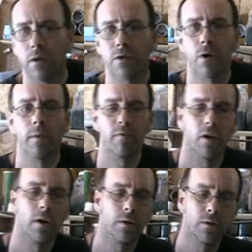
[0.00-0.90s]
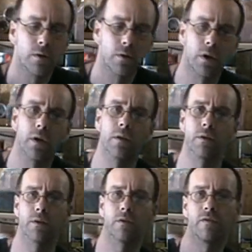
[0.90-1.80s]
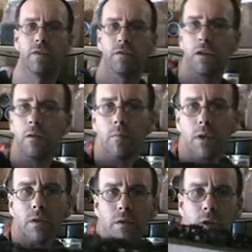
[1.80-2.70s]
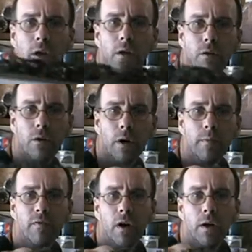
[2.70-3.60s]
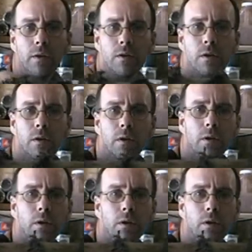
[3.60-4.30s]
one of these grapevines, okay? This is fifteen mil scale grapevines.